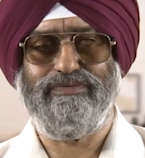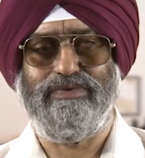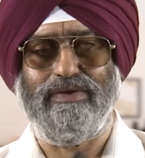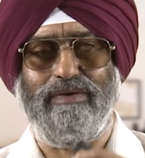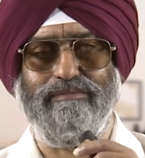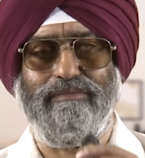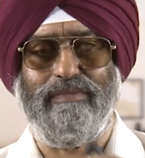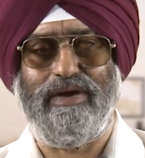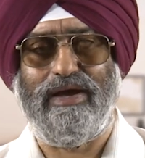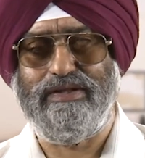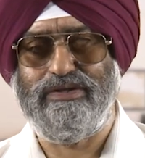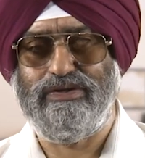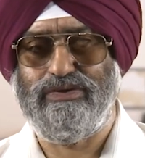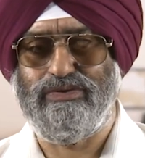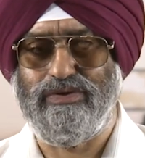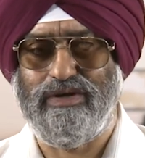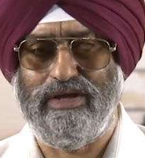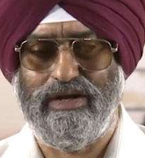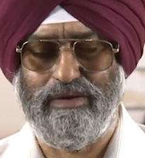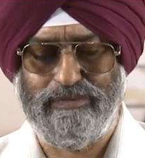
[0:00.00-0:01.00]
some math
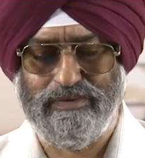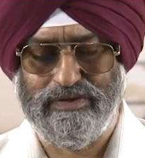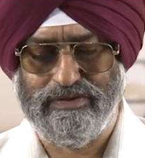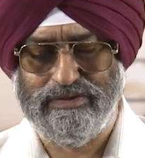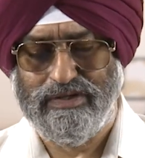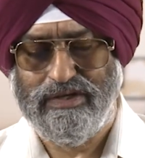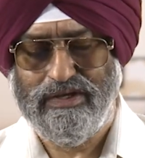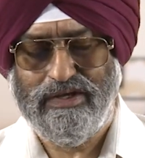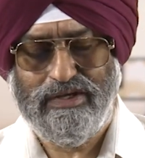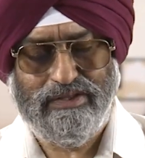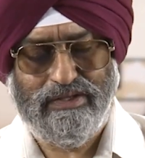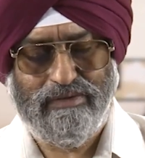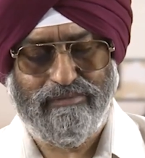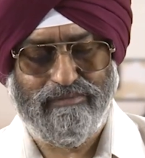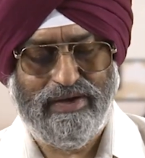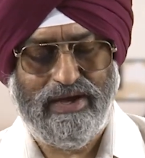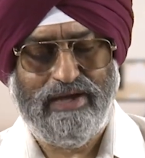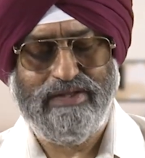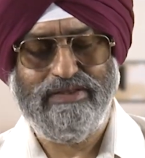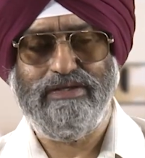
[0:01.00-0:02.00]
to help us the
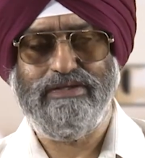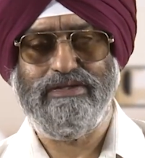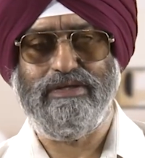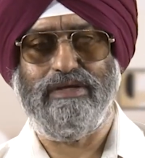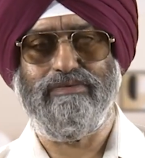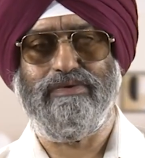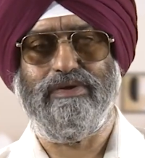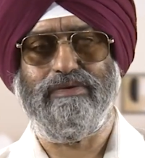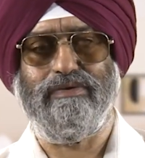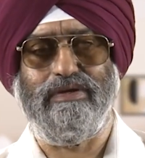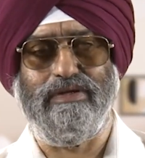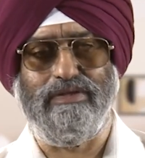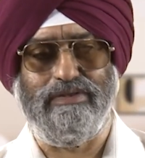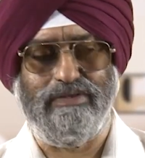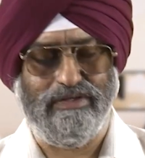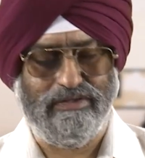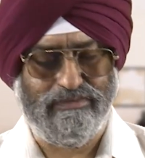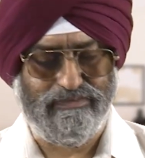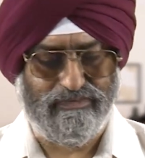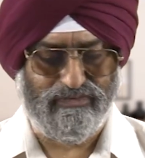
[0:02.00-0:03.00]
math is given in
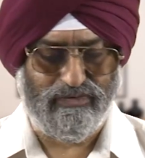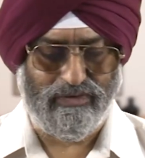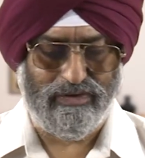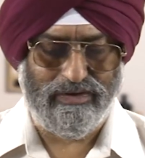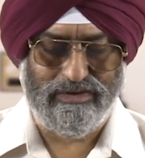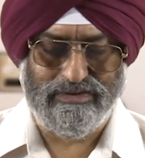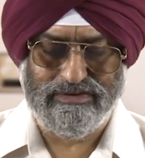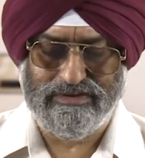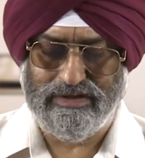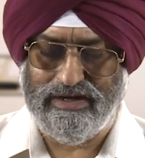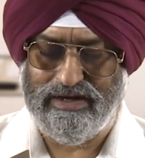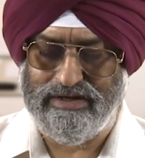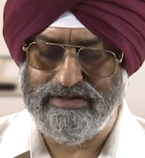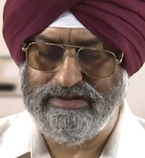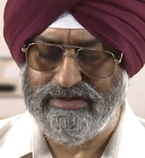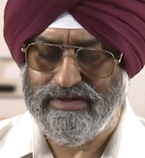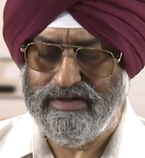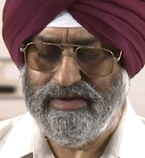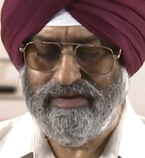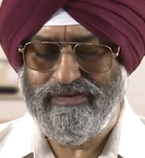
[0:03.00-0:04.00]
this following slides